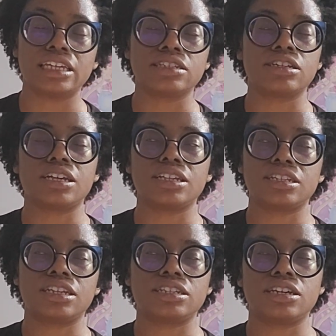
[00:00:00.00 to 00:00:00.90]
So
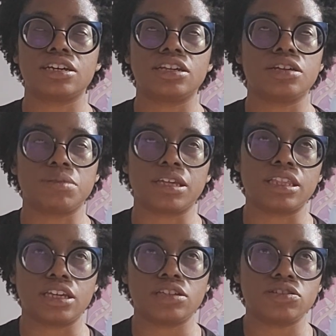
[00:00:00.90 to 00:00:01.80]
that's telling me
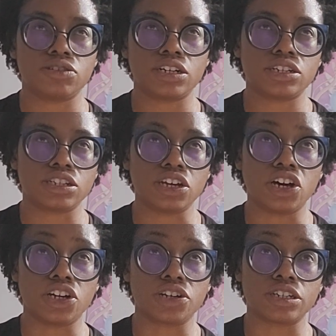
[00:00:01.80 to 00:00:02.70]
that you're actually
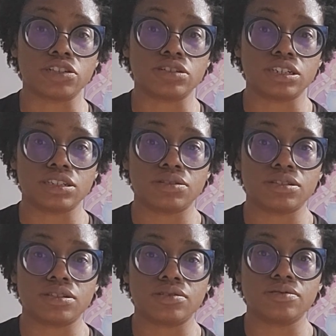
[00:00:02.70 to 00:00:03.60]
hungry. You
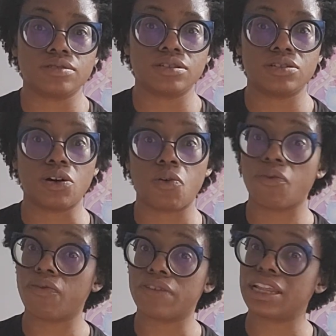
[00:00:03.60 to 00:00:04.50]
just don't
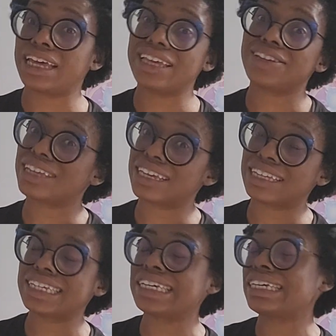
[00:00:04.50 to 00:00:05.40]
feel like
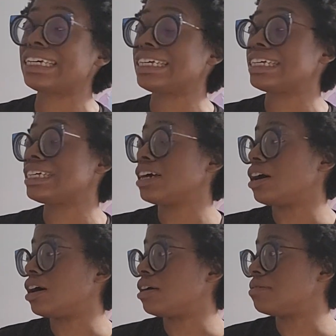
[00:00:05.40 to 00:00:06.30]
cooking.
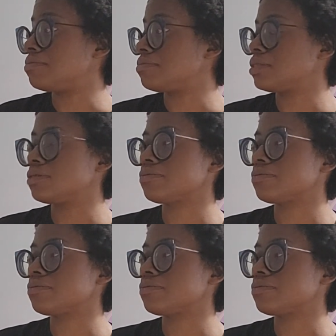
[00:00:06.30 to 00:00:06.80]
But